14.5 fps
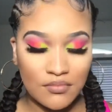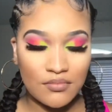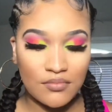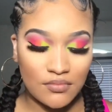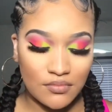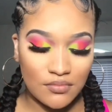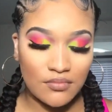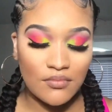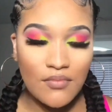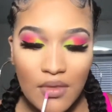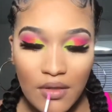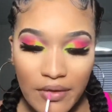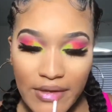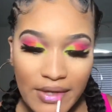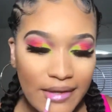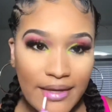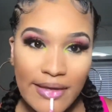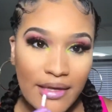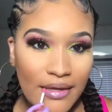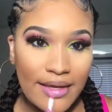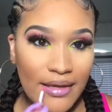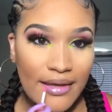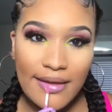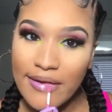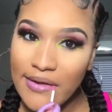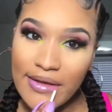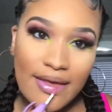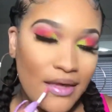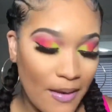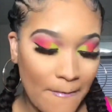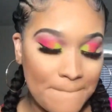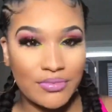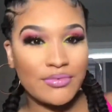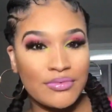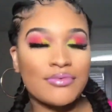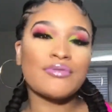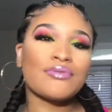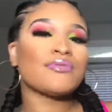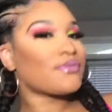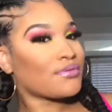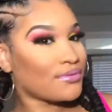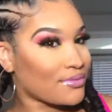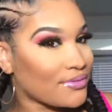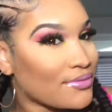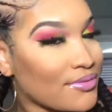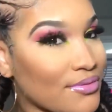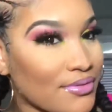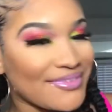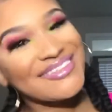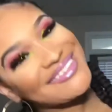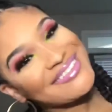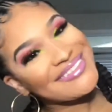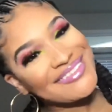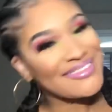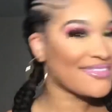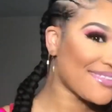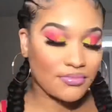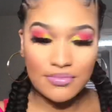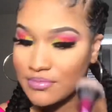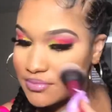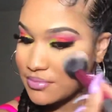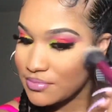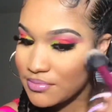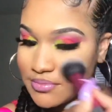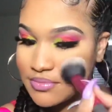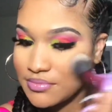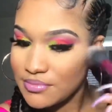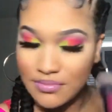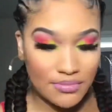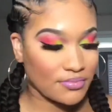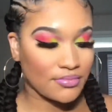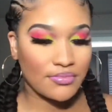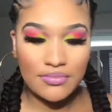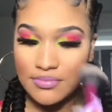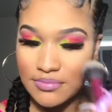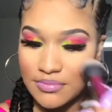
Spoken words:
And NYX lip gloss for the win. Yes, girl, you is poppin'.